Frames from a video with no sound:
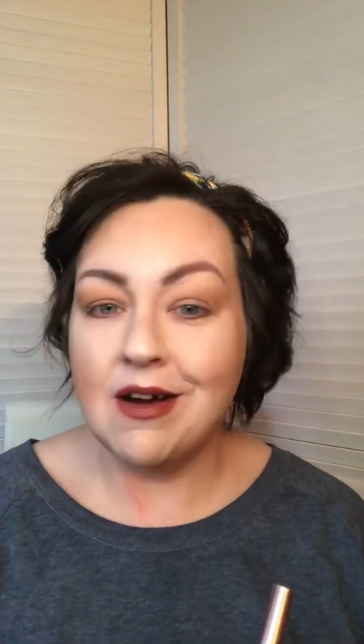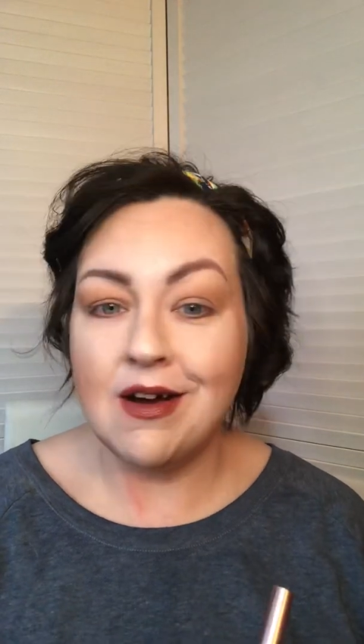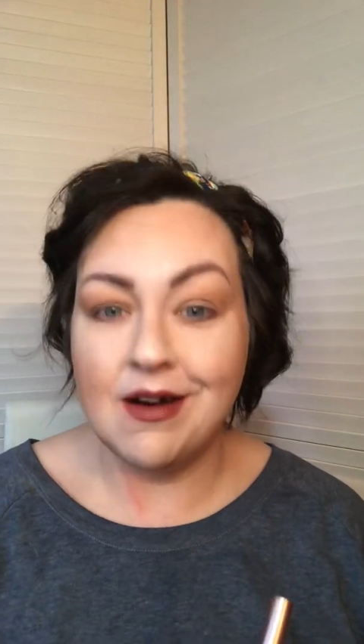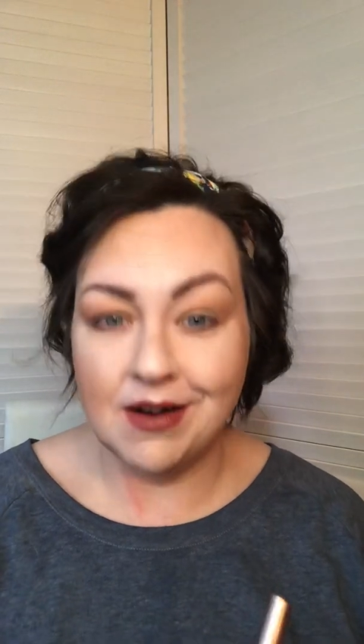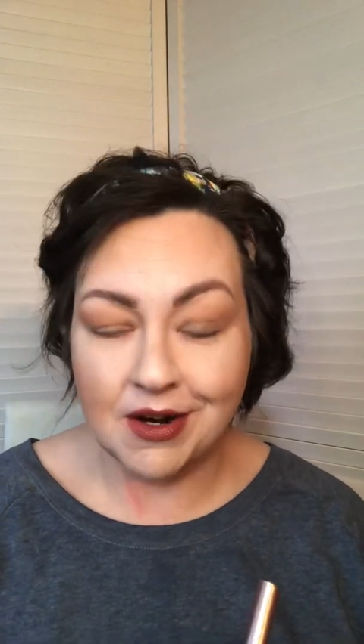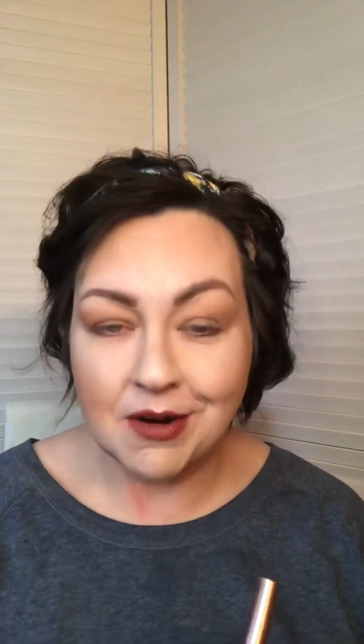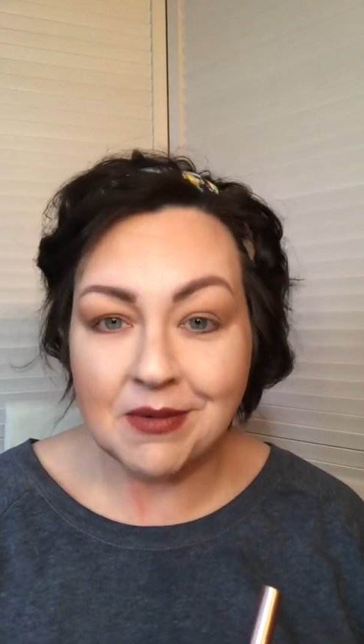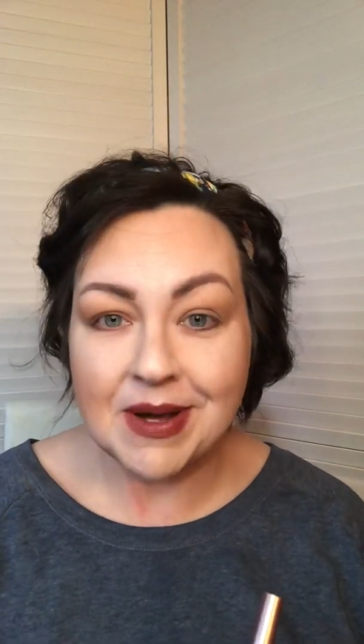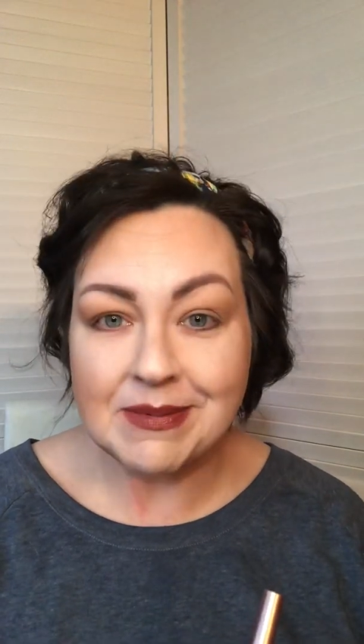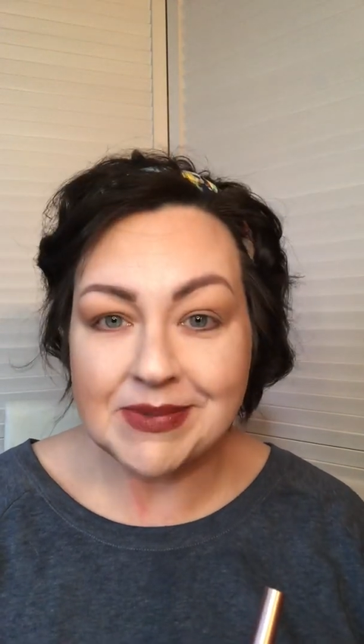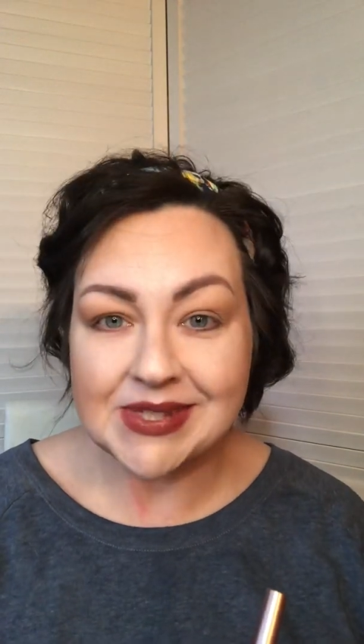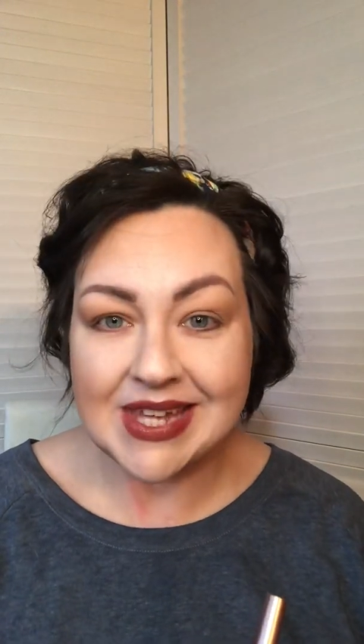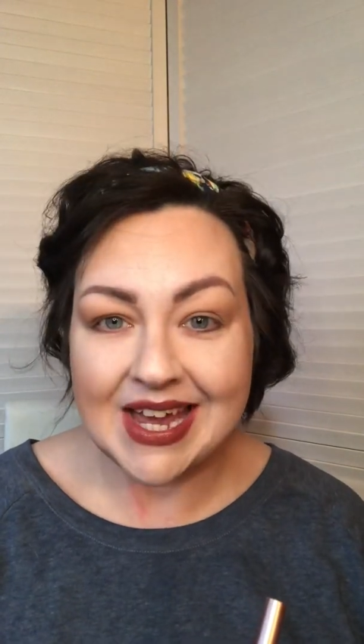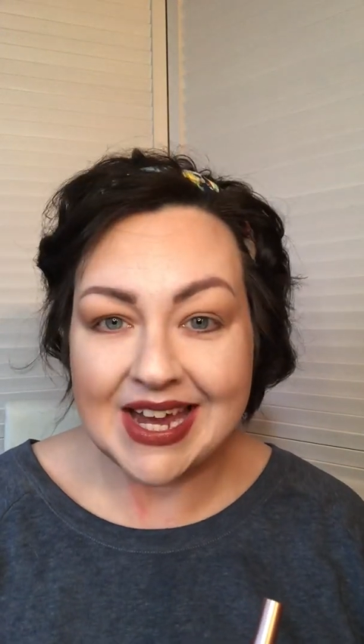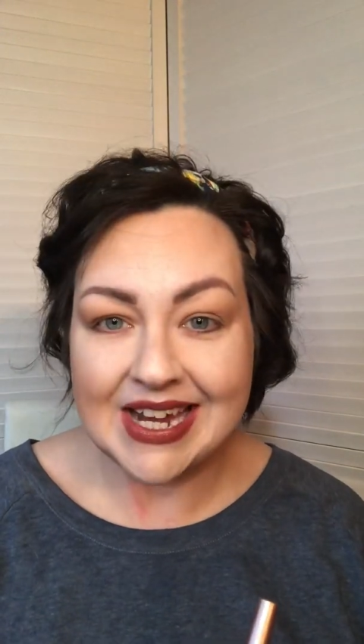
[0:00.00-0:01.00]
on our
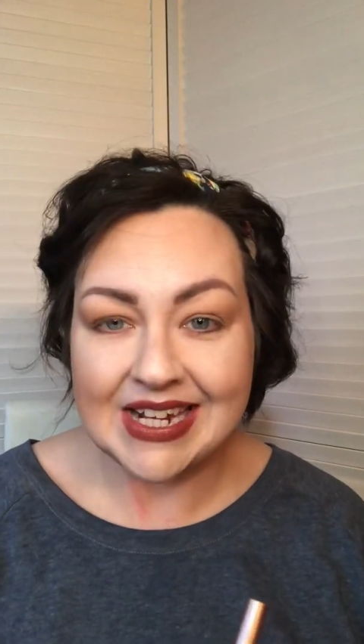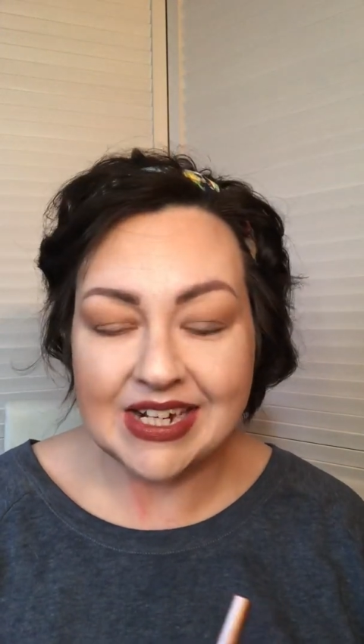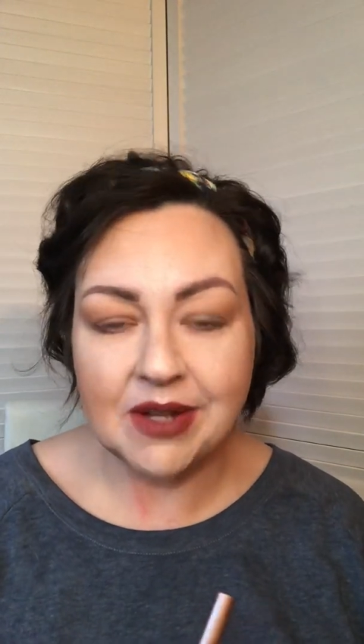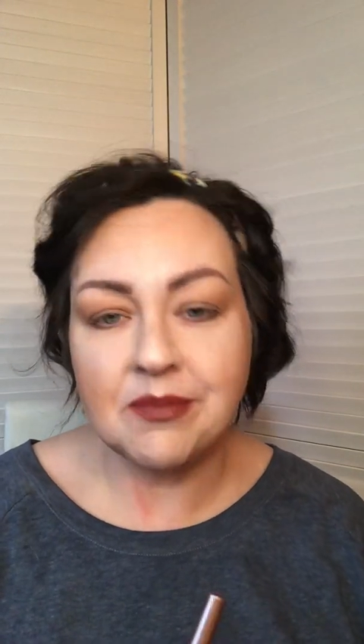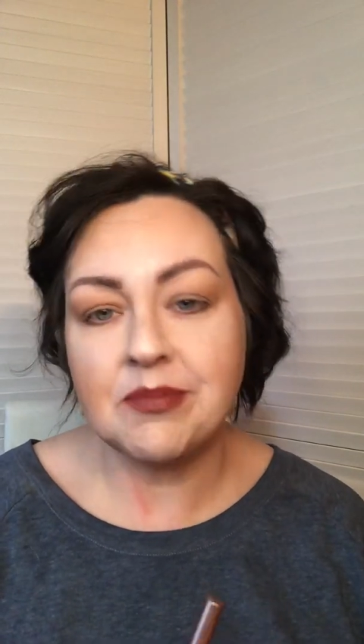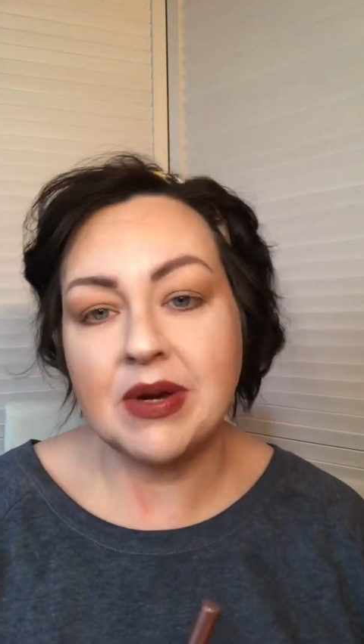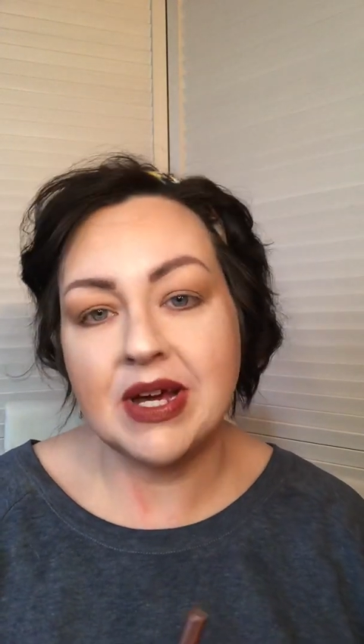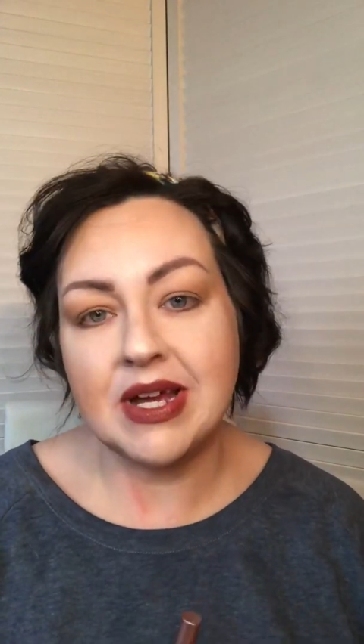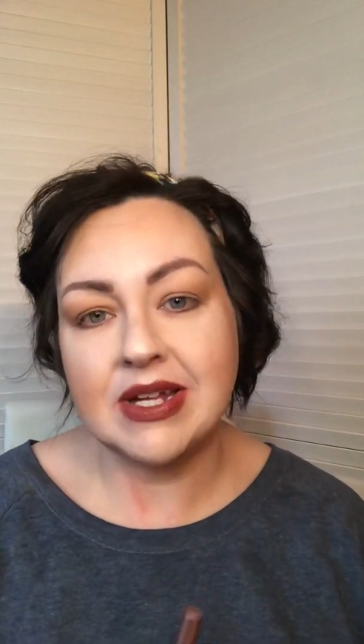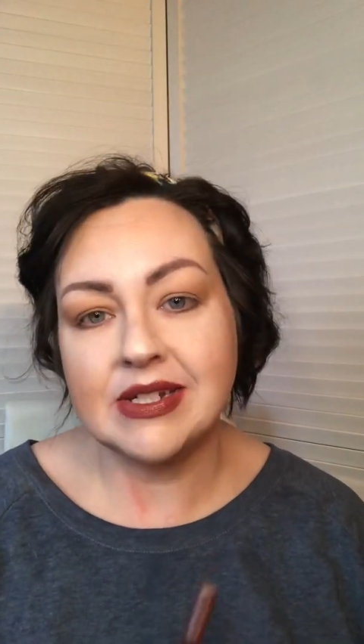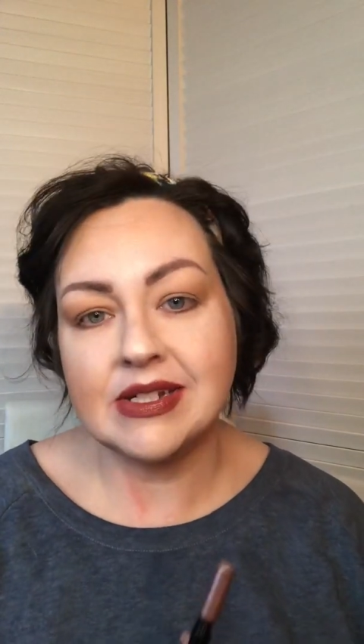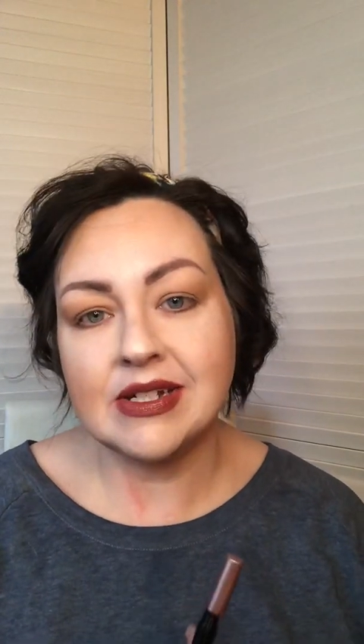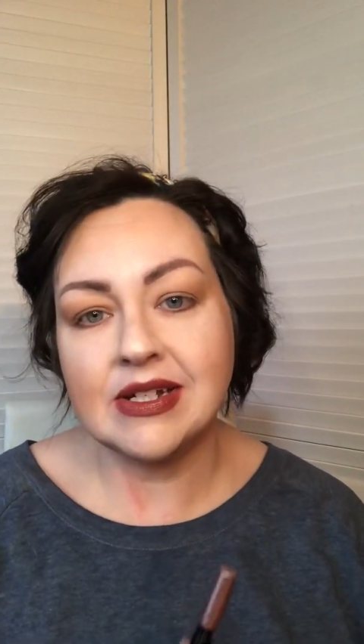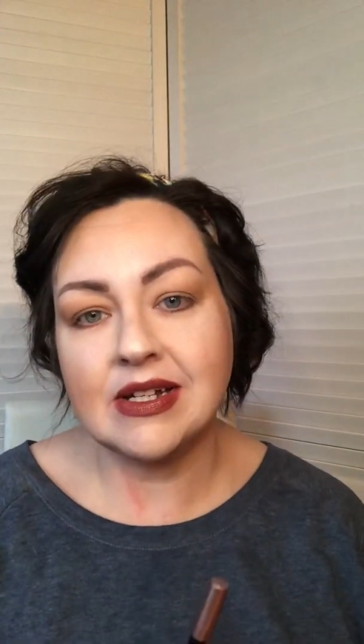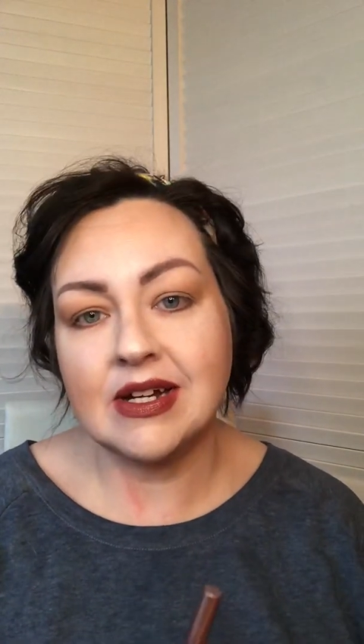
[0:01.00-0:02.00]
website, but